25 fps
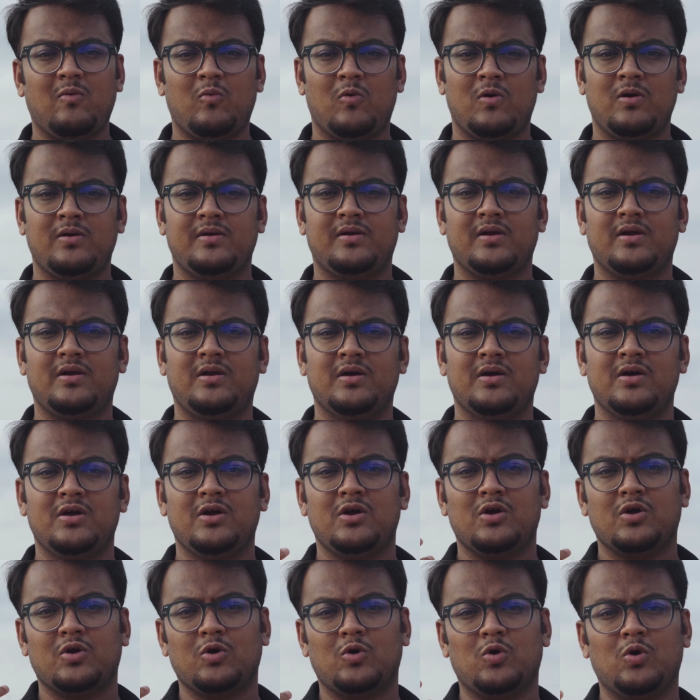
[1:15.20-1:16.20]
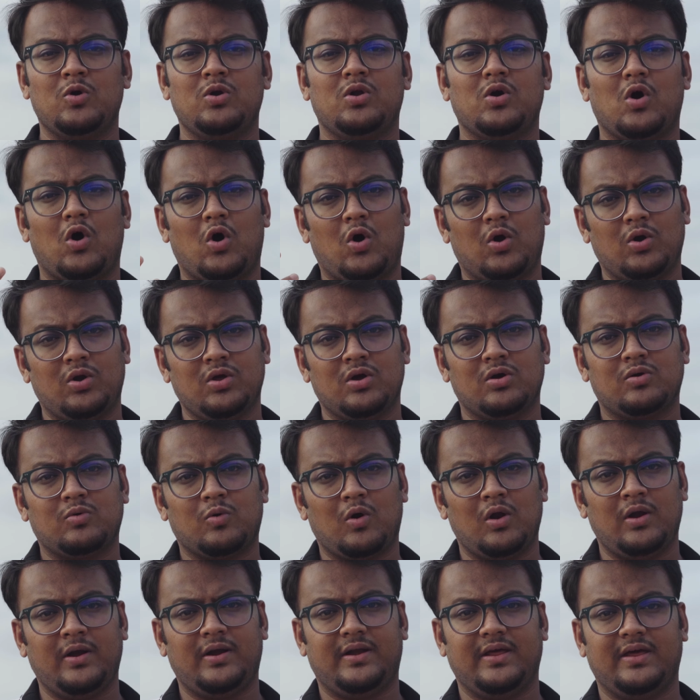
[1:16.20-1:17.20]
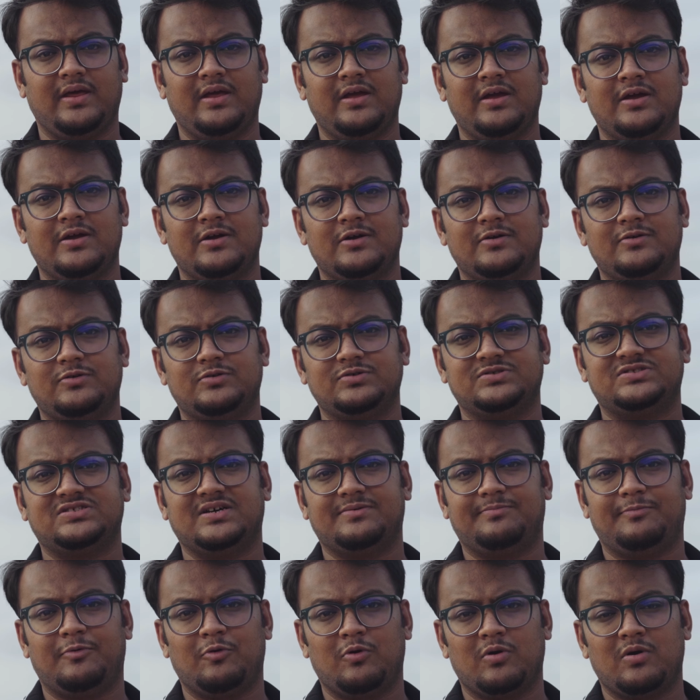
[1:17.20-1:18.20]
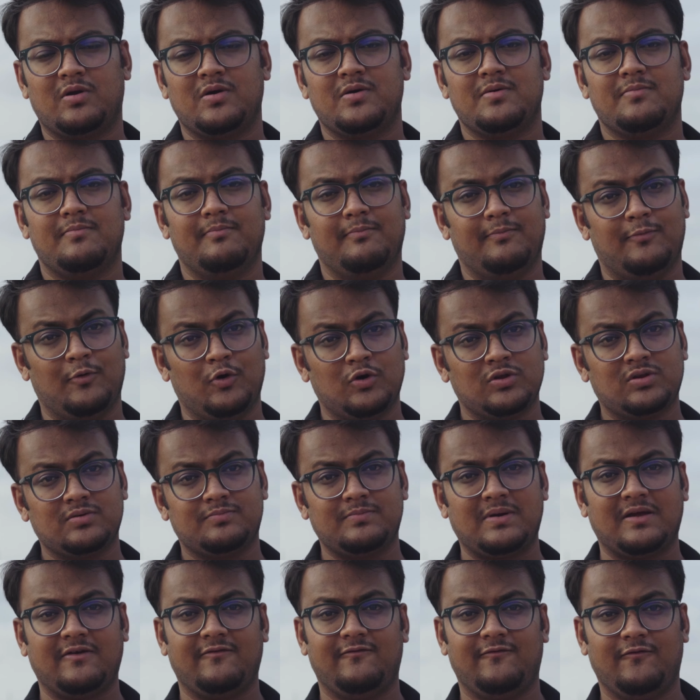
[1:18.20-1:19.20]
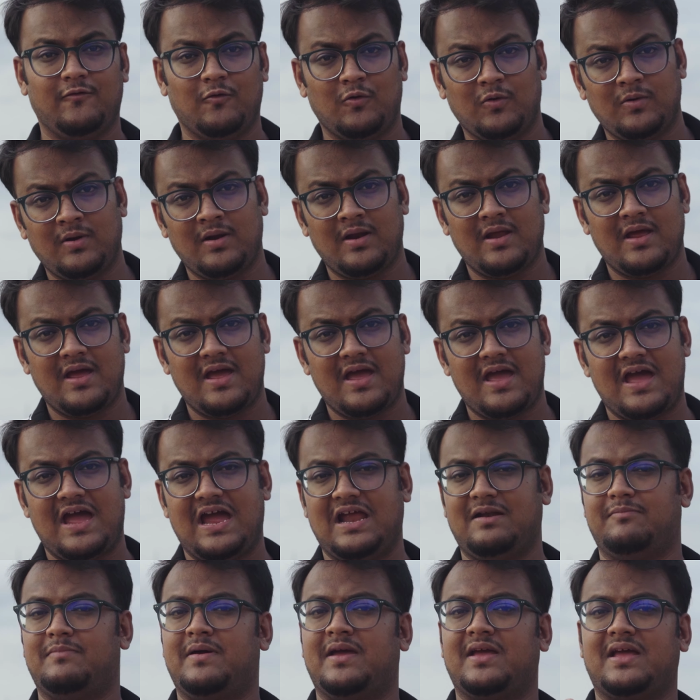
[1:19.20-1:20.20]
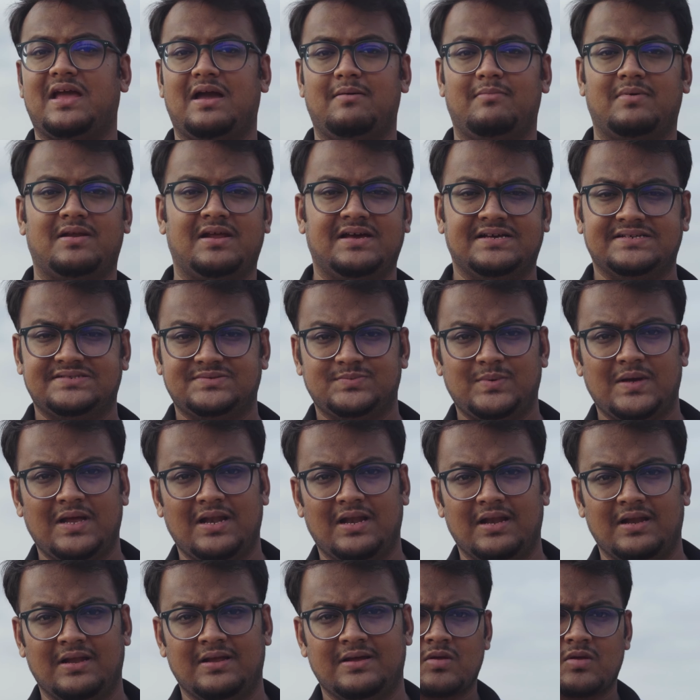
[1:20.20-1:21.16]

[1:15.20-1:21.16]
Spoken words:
wanted good audio quality to support both my phone and my camera as well.